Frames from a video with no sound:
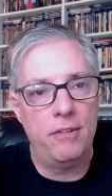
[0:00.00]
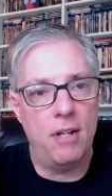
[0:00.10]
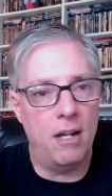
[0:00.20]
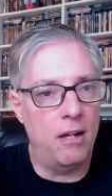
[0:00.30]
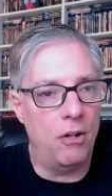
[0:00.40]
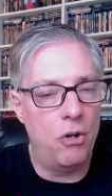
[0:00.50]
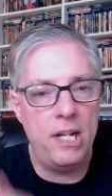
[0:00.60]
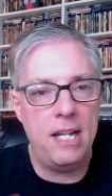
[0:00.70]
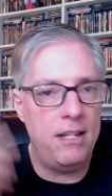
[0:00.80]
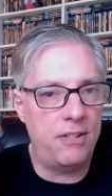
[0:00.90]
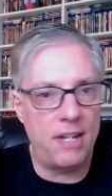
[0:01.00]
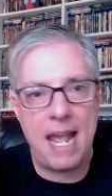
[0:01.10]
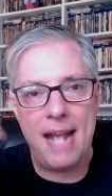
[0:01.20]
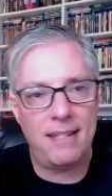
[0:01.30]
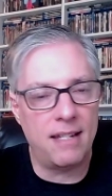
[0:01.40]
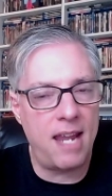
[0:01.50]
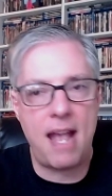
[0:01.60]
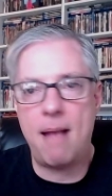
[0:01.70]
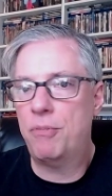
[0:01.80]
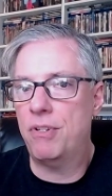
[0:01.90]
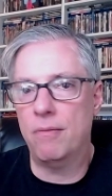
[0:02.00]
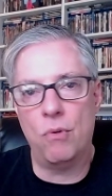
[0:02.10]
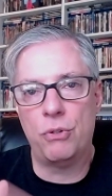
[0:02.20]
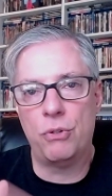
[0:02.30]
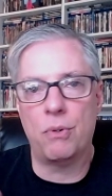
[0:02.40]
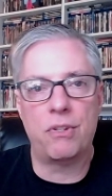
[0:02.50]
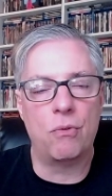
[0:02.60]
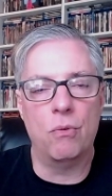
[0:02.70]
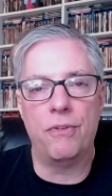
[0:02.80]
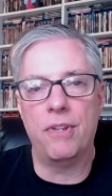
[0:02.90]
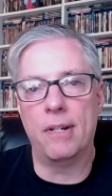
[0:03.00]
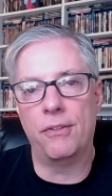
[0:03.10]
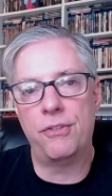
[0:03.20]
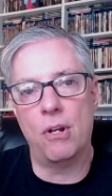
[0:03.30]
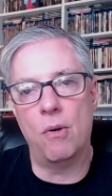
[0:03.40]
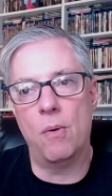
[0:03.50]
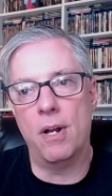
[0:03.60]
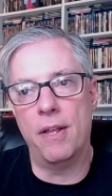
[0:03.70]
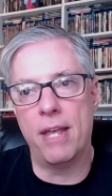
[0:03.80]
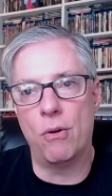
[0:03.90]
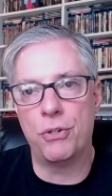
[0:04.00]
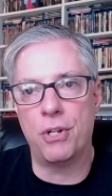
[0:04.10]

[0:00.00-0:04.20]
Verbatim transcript: uh, hoodies and hats and caps and all sorts of cool things. So uh, that also